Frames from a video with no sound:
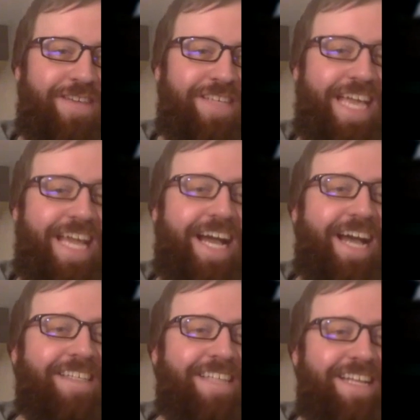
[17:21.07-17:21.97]
I was like, "Hey
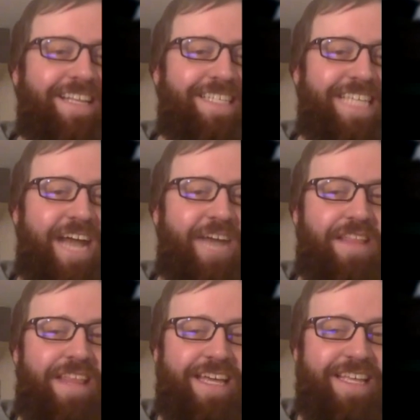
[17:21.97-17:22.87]
guys, let's see how
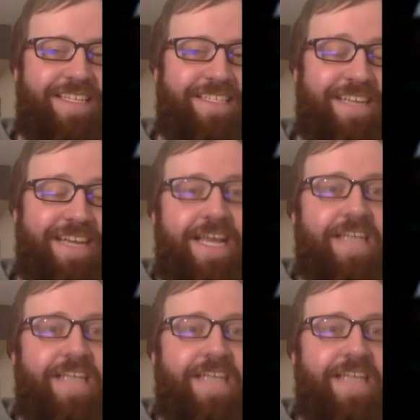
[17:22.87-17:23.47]
they like this."